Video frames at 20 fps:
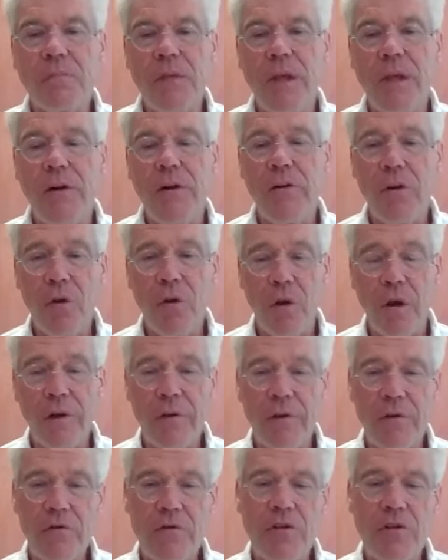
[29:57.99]
and are no
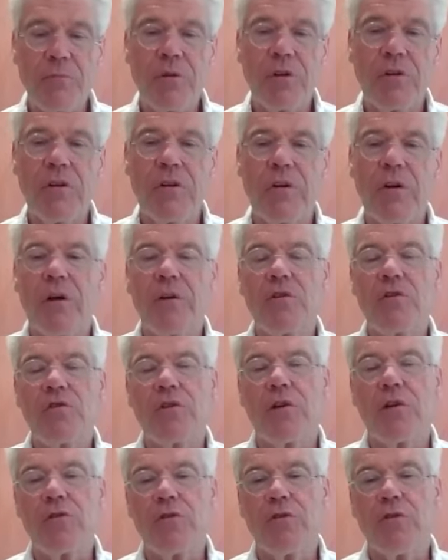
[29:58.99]
longer subject to
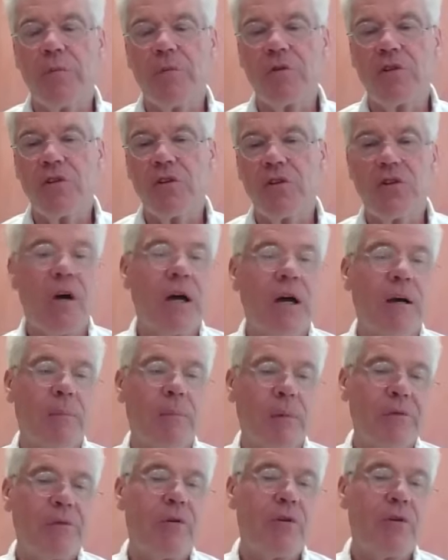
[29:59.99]
non-disclosure agreements can talk
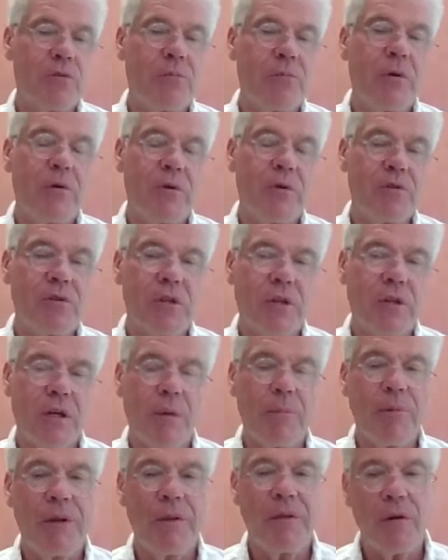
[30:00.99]
about their experience at the
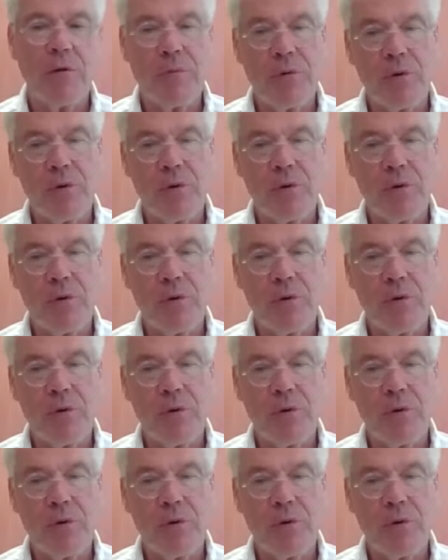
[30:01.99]
company and their